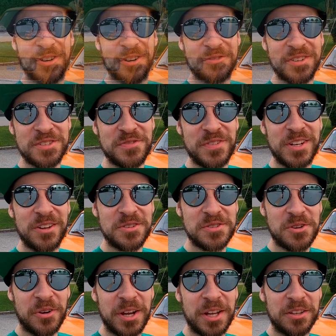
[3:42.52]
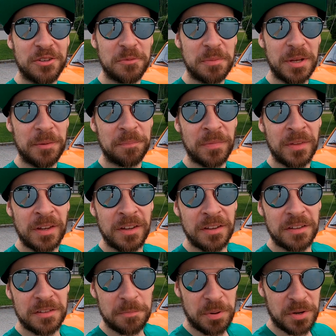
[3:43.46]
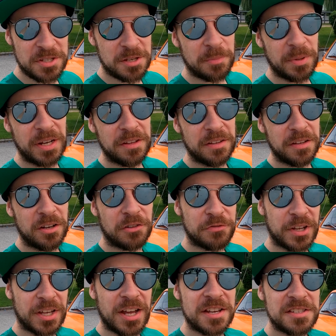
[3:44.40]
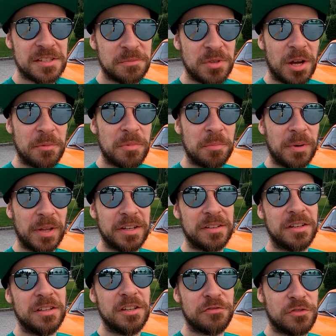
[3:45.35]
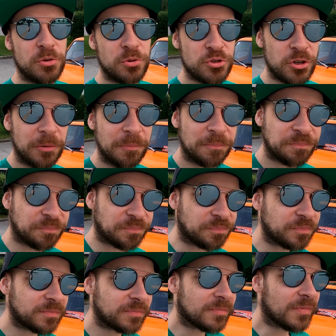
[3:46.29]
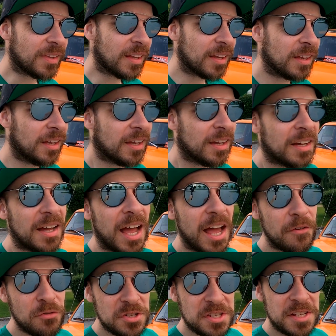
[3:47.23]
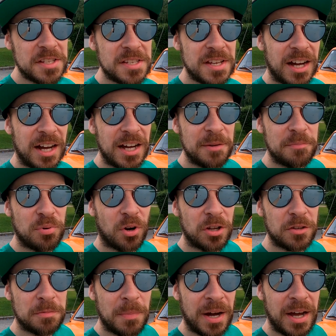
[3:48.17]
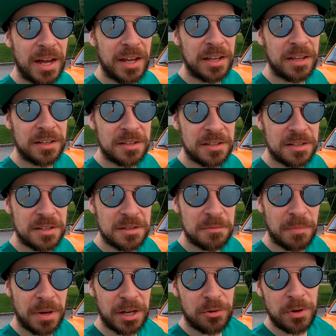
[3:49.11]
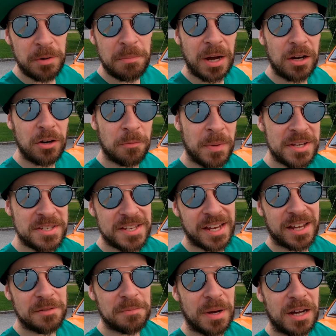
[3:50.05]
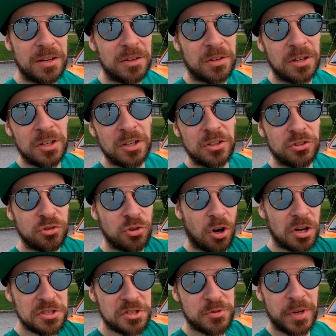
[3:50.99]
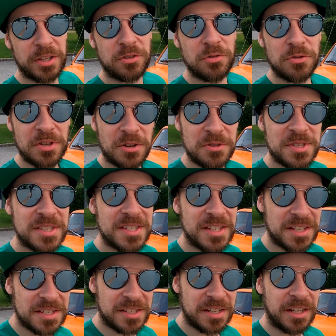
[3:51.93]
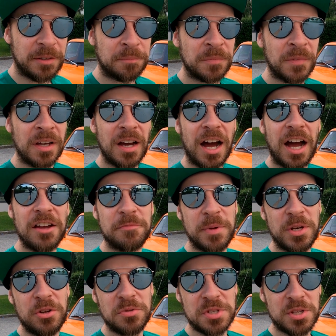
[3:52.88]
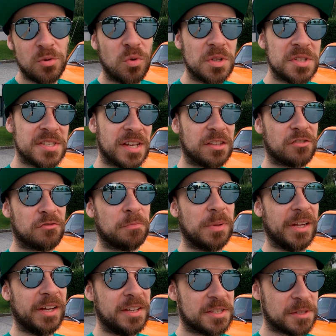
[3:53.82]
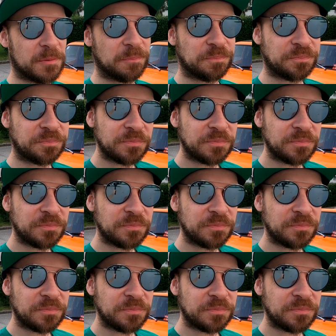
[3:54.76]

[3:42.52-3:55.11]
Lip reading: 2 of this video is going to be the possibility of a custom number plate in the future. Ever since I brought my green Maluch, my second Maluch, to Austria in 2016, I've been using one set of plates.